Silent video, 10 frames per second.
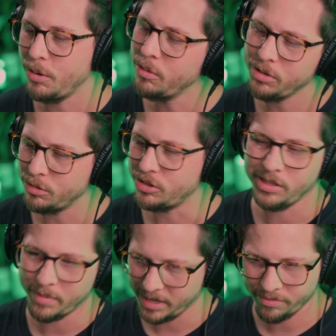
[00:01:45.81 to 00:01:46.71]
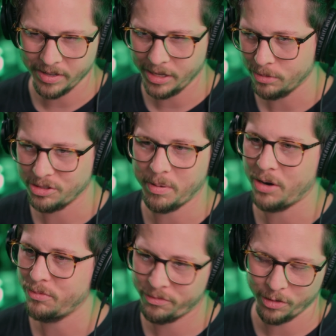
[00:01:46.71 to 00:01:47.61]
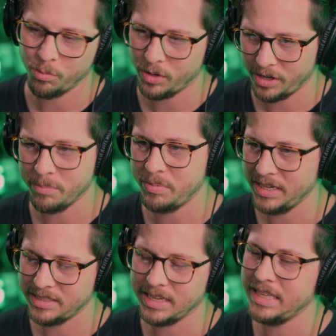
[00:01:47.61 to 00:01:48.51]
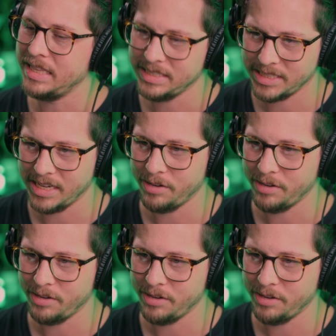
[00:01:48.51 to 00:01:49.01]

I don't usually make videos about firmware updates like this and